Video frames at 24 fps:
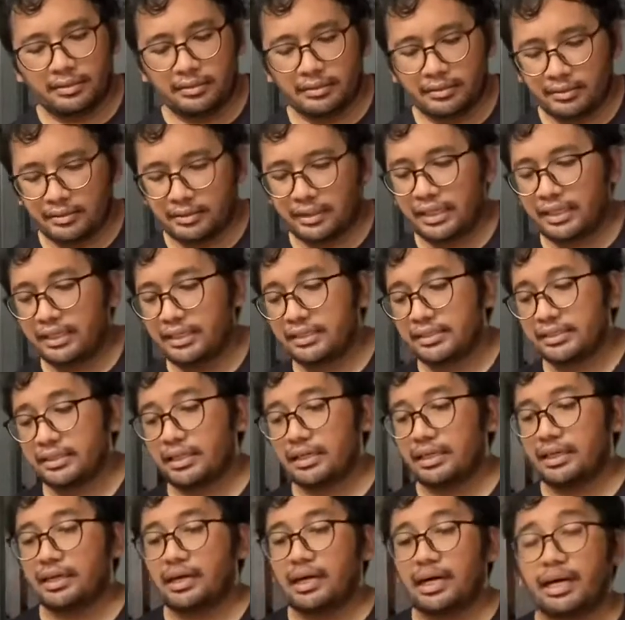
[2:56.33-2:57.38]
tires
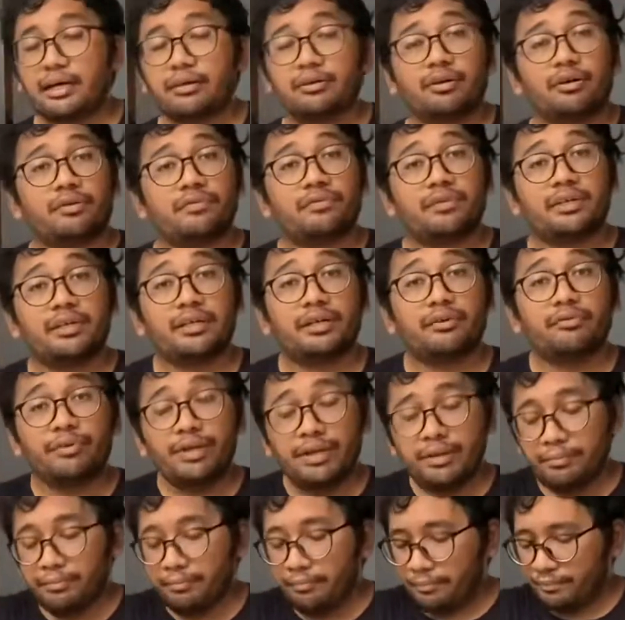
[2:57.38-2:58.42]
are out of the
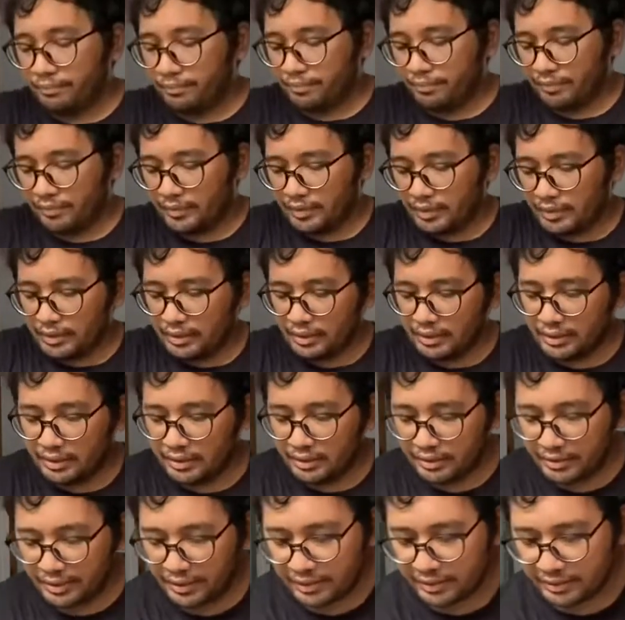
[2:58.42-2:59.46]
rim, it
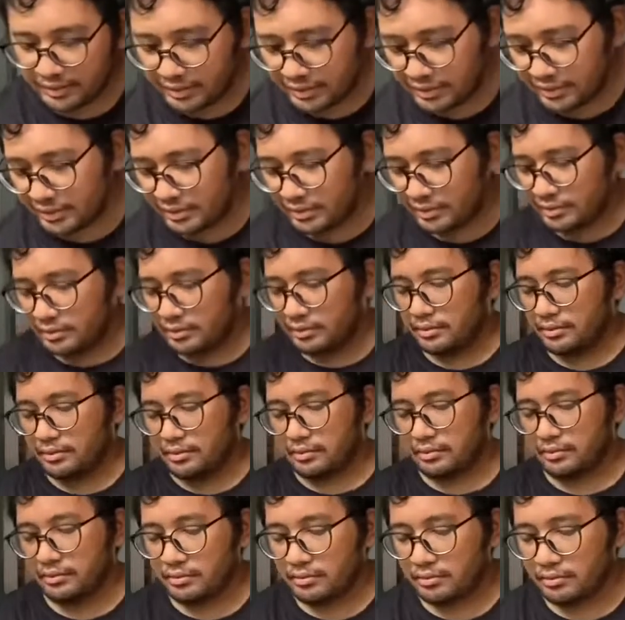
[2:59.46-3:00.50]
gets
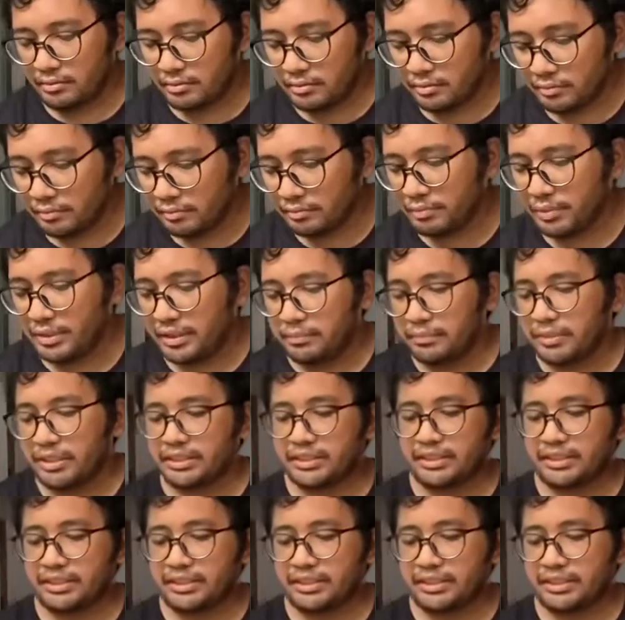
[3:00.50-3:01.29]
pretty much